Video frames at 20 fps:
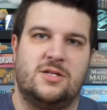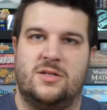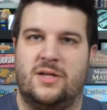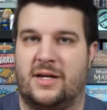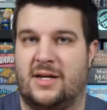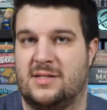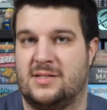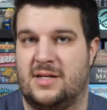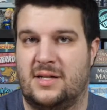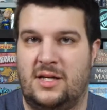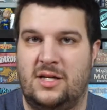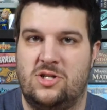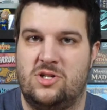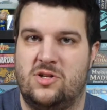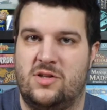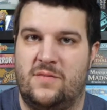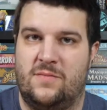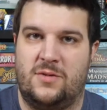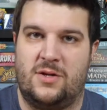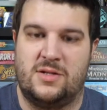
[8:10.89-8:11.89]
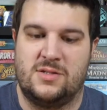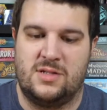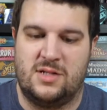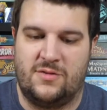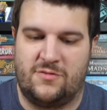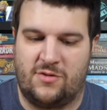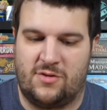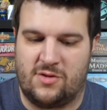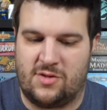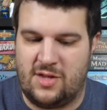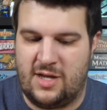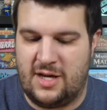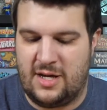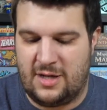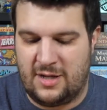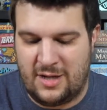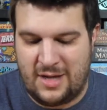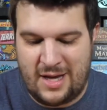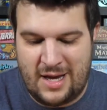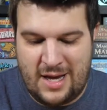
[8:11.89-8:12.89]
like I said, each of them does a different
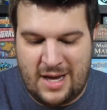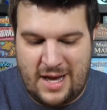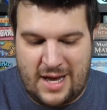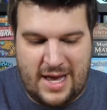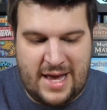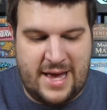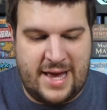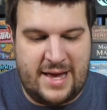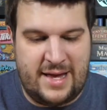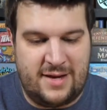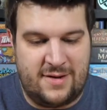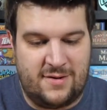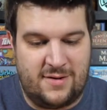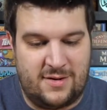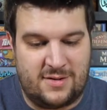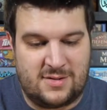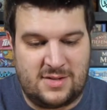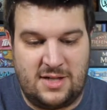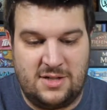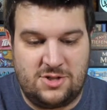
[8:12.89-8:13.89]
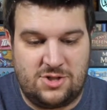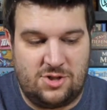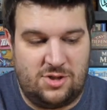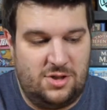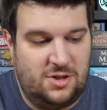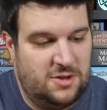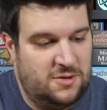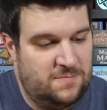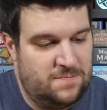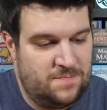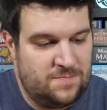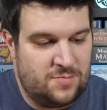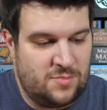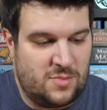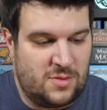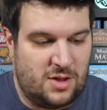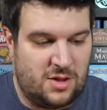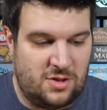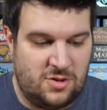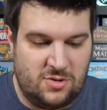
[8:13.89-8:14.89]
thing. And essentially,
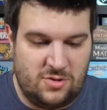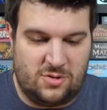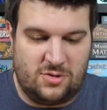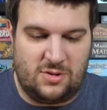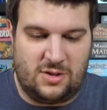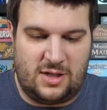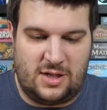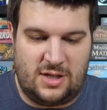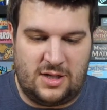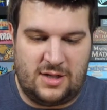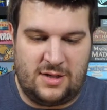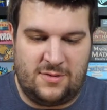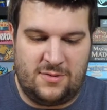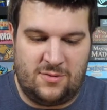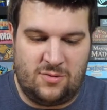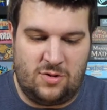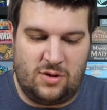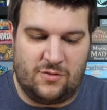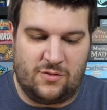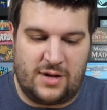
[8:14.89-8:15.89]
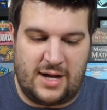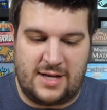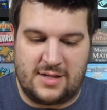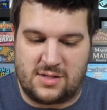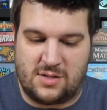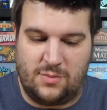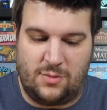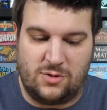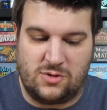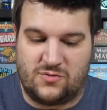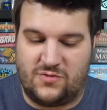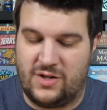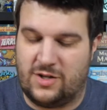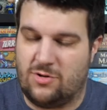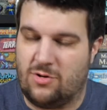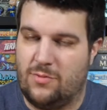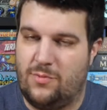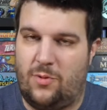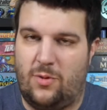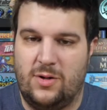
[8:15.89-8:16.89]
you'll whoever has the most
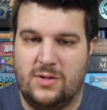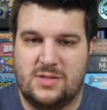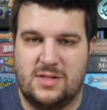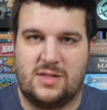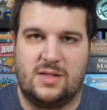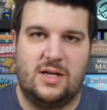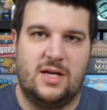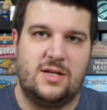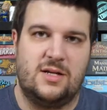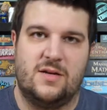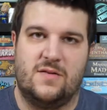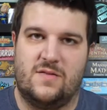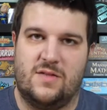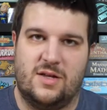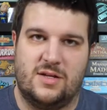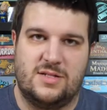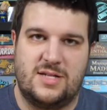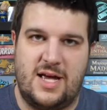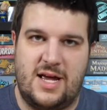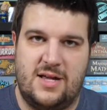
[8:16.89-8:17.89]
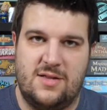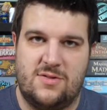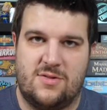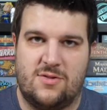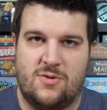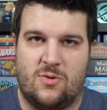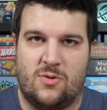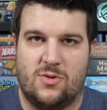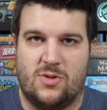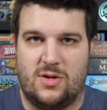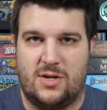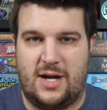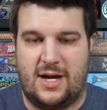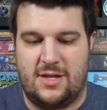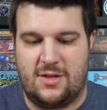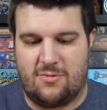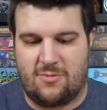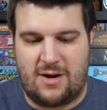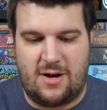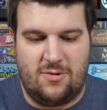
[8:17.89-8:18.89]
victory points at the end of the 10th or the
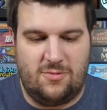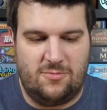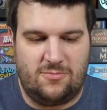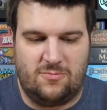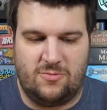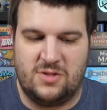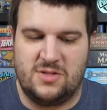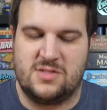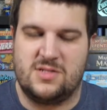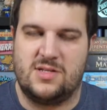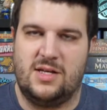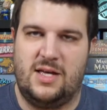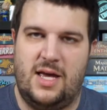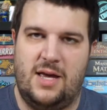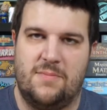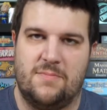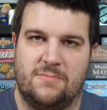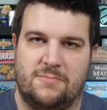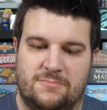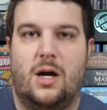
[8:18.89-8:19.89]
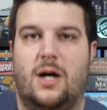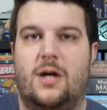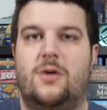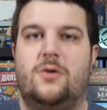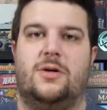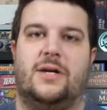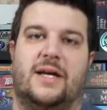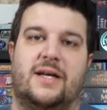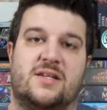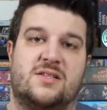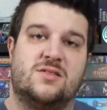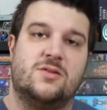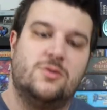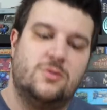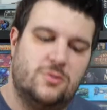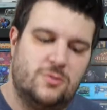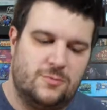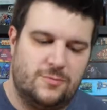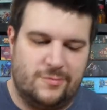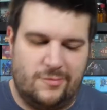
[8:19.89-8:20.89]
9th round wins the game. Okay,
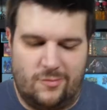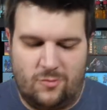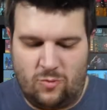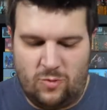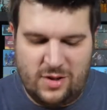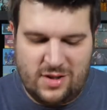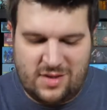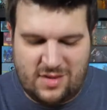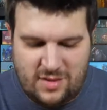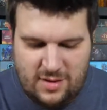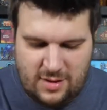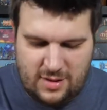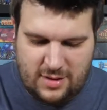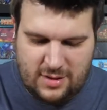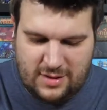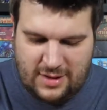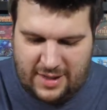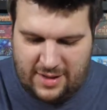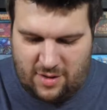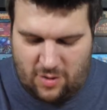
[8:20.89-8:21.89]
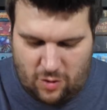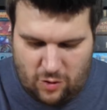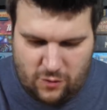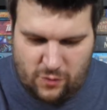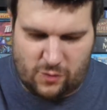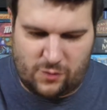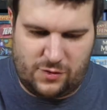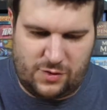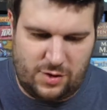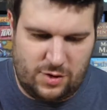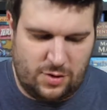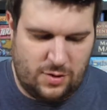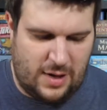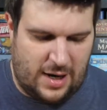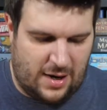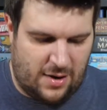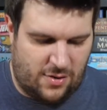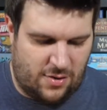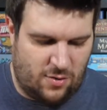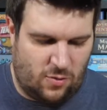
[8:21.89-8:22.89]
so with the kind of overview
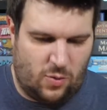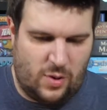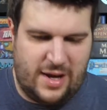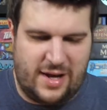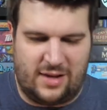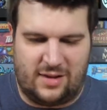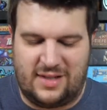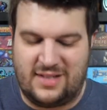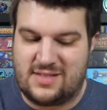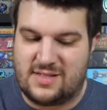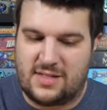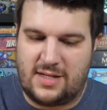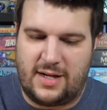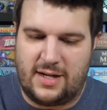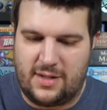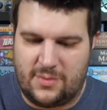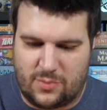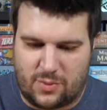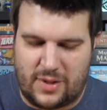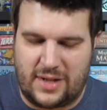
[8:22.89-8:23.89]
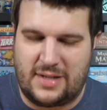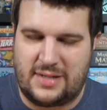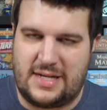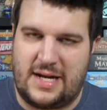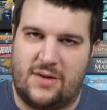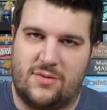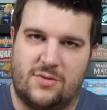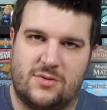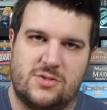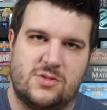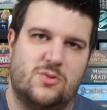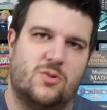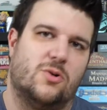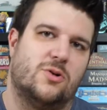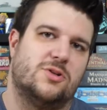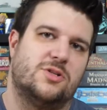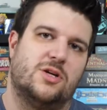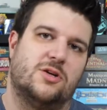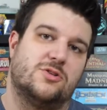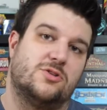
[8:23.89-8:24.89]
out of the way, let's kind of break down the
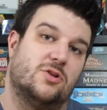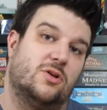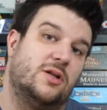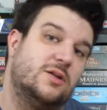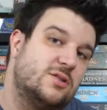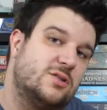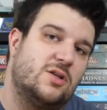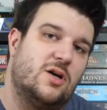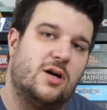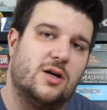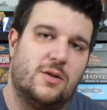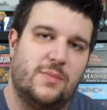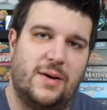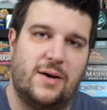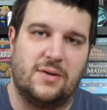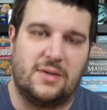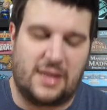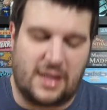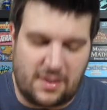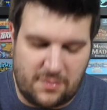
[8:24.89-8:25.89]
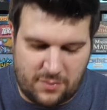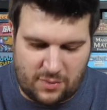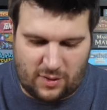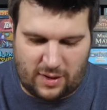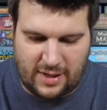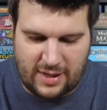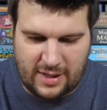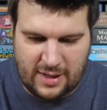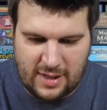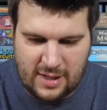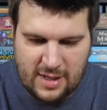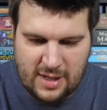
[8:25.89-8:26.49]
scores here. So let's talk about gameplay.